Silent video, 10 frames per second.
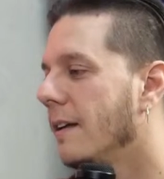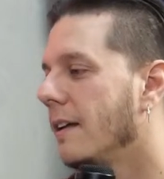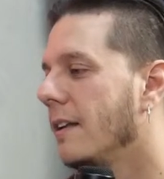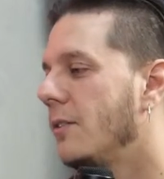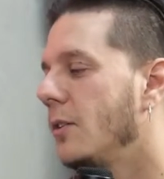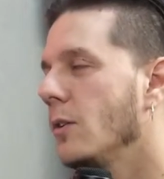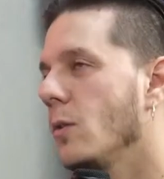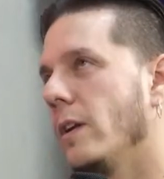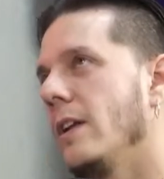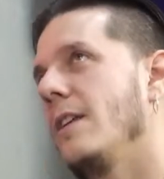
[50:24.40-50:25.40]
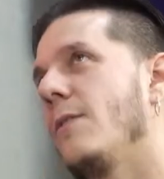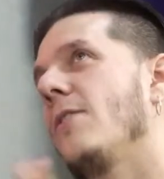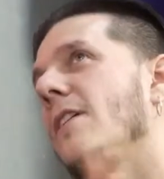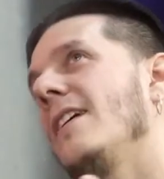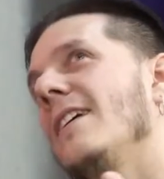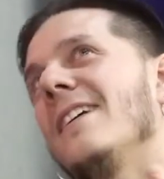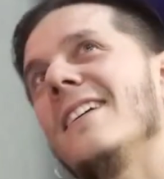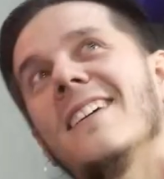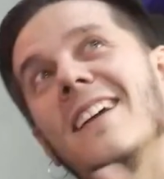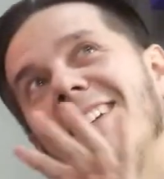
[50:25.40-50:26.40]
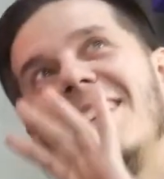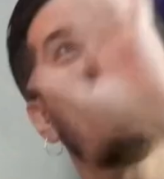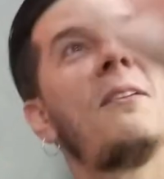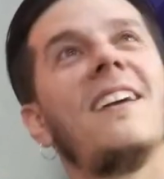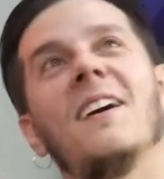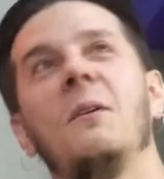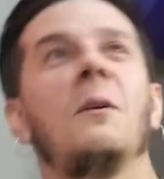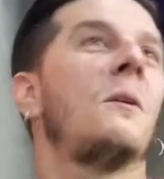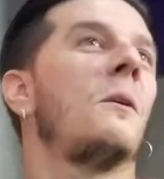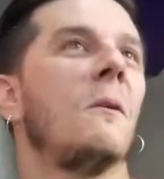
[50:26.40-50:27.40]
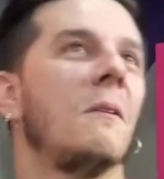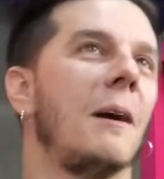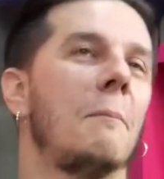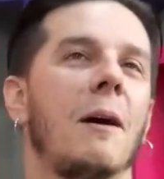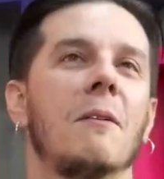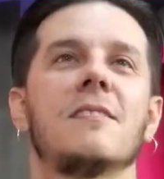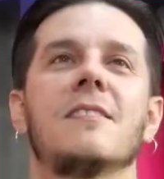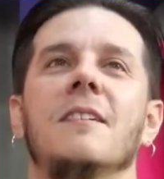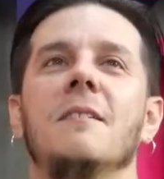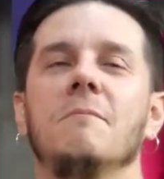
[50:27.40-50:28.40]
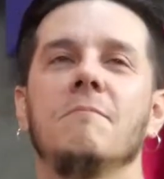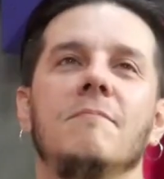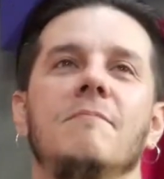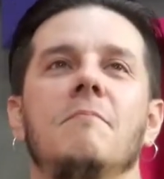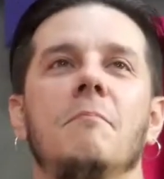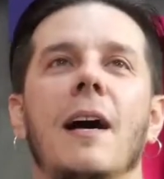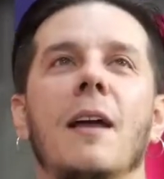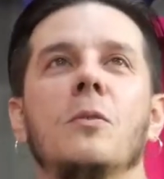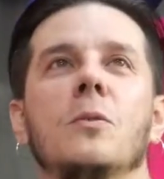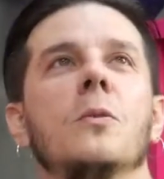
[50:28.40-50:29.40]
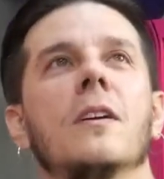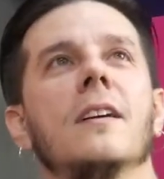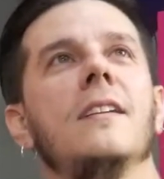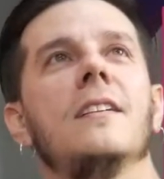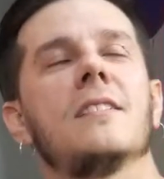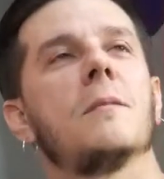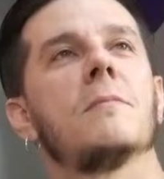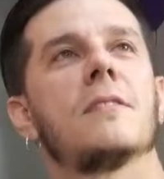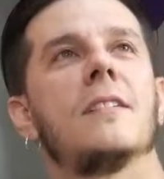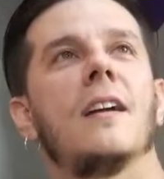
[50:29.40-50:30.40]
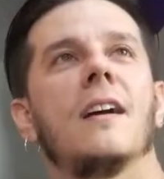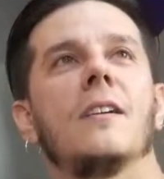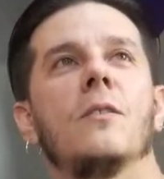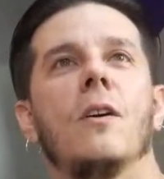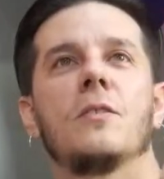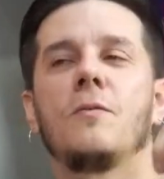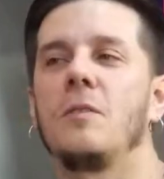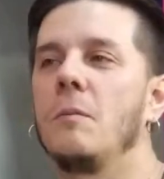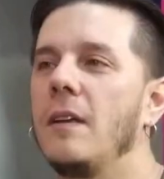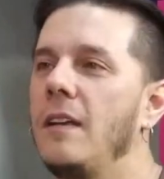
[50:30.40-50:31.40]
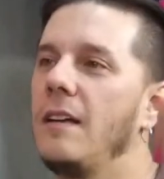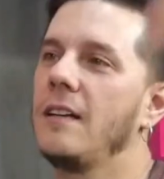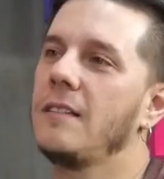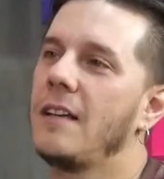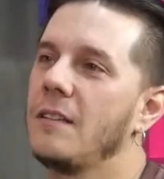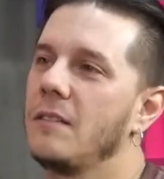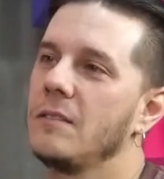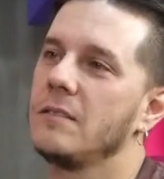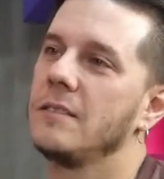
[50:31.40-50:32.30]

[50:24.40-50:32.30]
Do you know anything at all about some microorganisms that are not from here that could